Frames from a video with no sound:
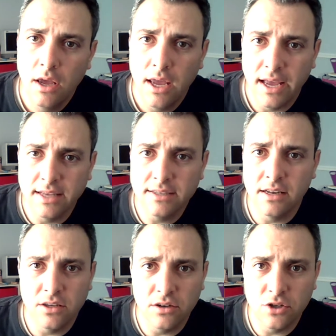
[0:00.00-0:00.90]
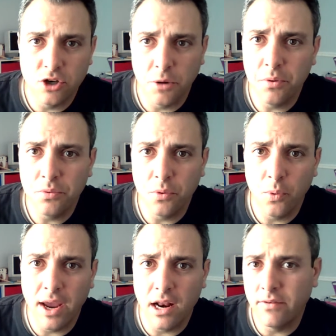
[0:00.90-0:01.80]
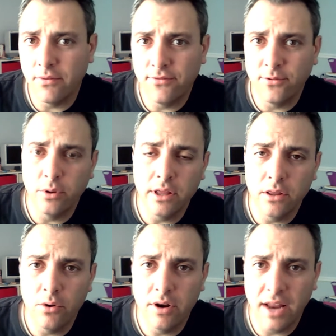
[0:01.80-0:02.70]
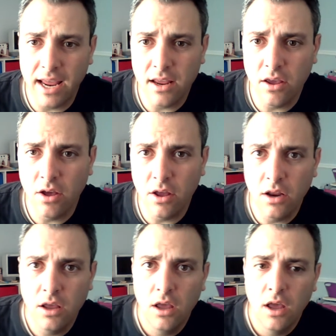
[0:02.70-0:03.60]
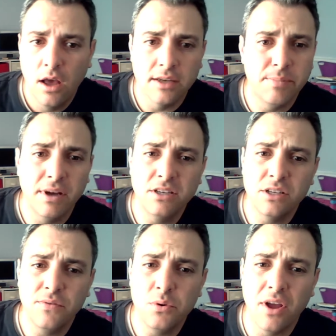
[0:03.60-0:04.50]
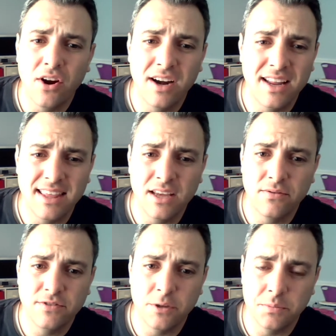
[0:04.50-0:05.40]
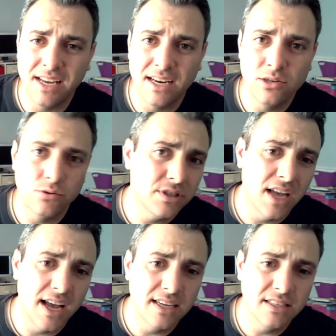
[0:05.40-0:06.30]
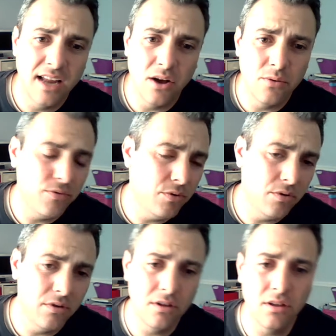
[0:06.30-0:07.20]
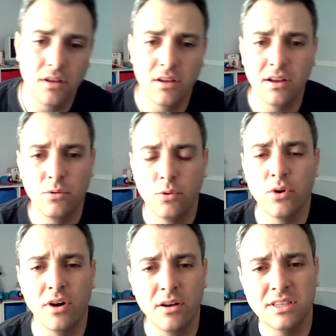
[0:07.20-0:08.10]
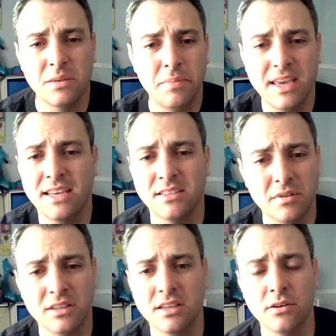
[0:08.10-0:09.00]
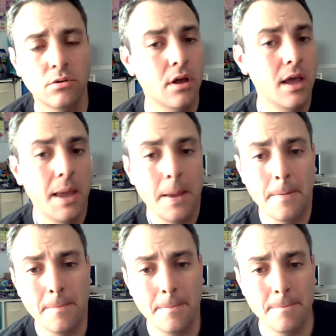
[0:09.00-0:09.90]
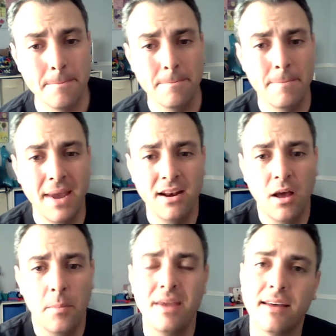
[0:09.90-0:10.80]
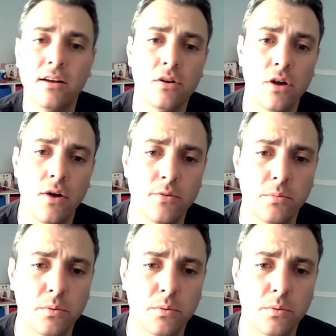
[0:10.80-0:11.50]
is going to distribute the weight of a fully loaded handgun, especially if you carry anything of substantial size. Now, if Ruger LCP, something little, may not be that uncomfortable,